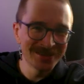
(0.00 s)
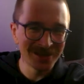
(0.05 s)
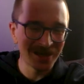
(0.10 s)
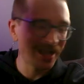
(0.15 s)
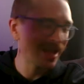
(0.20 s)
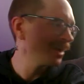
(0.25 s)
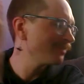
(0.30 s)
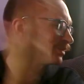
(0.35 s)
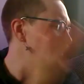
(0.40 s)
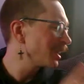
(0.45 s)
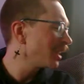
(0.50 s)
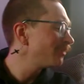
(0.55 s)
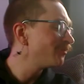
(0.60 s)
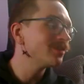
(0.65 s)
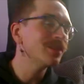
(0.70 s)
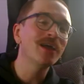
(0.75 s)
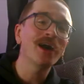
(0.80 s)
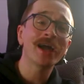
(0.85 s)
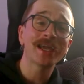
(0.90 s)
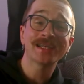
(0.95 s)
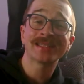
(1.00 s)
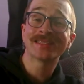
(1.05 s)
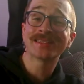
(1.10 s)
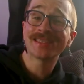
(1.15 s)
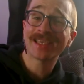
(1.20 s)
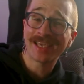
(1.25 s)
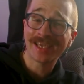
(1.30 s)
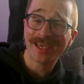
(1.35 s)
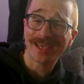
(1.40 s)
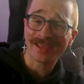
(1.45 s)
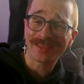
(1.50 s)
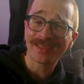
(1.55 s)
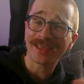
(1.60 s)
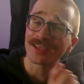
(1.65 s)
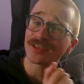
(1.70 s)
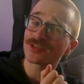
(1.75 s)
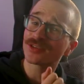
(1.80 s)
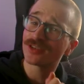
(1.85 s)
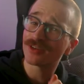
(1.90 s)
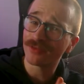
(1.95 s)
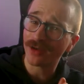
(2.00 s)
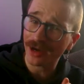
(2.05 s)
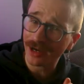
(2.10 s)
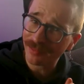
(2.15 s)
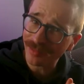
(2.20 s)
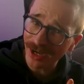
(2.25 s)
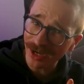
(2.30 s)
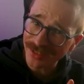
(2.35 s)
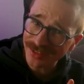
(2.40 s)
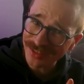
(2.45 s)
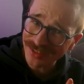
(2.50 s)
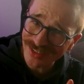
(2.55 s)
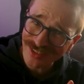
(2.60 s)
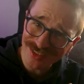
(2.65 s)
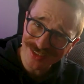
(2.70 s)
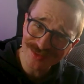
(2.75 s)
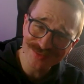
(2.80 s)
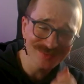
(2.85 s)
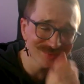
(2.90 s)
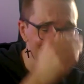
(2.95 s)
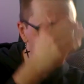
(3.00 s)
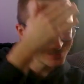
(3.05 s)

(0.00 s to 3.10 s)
I have enough lions here, thank you very much.